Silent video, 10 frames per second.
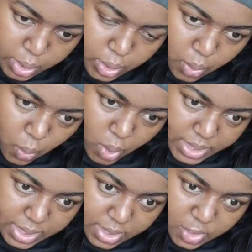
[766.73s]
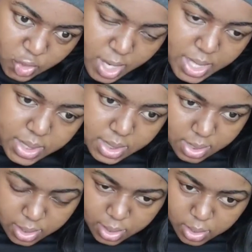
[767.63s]
So once this
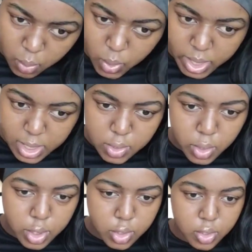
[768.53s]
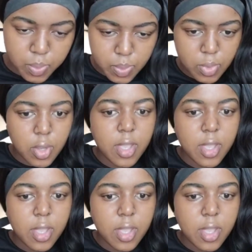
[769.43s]
dries, the wig is going to